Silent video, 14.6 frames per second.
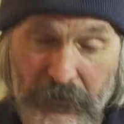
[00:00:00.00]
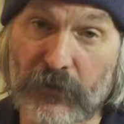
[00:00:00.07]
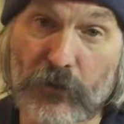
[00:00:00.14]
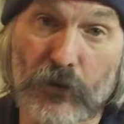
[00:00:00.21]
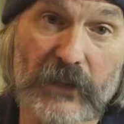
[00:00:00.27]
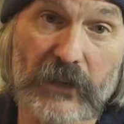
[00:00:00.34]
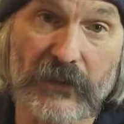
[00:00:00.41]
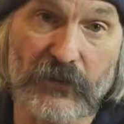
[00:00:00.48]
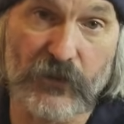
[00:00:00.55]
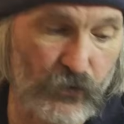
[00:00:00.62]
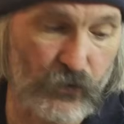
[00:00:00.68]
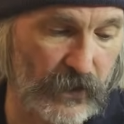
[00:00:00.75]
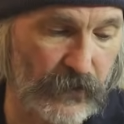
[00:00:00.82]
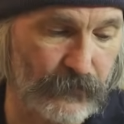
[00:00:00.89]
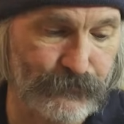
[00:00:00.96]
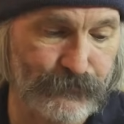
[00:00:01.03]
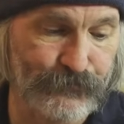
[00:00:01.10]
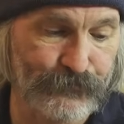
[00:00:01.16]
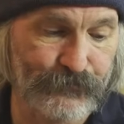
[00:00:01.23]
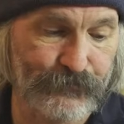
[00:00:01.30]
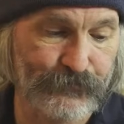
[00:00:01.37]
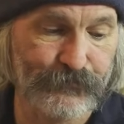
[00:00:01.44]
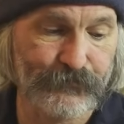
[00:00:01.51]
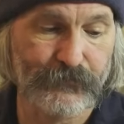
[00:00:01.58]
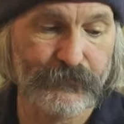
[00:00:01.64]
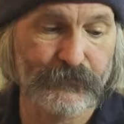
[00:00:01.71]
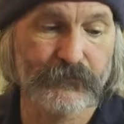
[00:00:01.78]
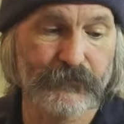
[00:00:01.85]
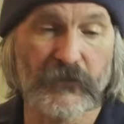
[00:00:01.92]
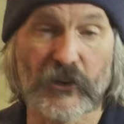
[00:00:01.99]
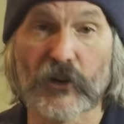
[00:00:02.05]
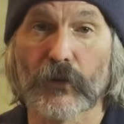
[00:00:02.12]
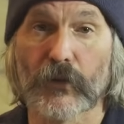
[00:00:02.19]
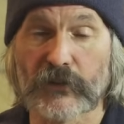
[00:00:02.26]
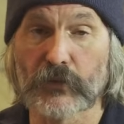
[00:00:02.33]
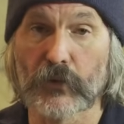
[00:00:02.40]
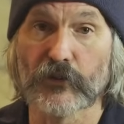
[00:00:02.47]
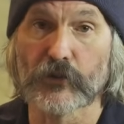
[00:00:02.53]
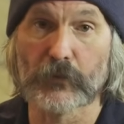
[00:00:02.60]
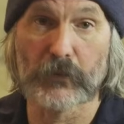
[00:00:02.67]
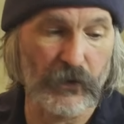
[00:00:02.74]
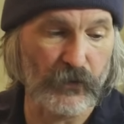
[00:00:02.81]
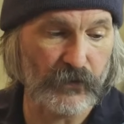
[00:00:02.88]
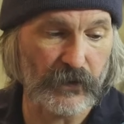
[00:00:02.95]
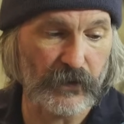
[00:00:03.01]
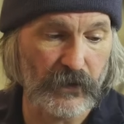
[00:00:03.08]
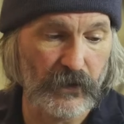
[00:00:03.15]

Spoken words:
if those guys use it, that's what you should be using.